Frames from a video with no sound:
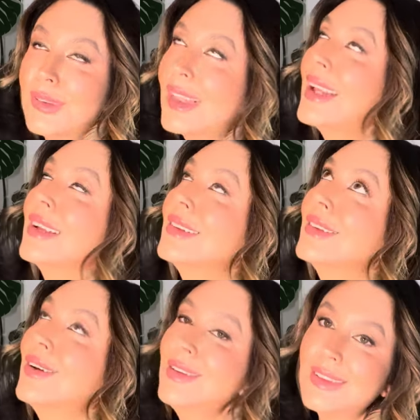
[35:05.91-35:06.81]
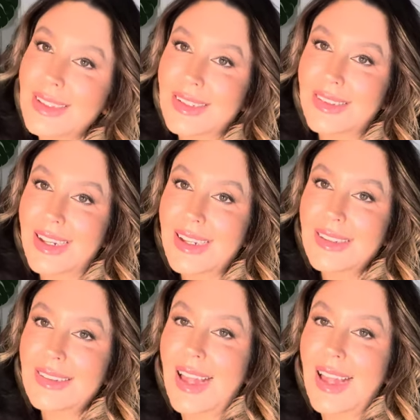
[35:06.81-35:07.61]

They are so delicious.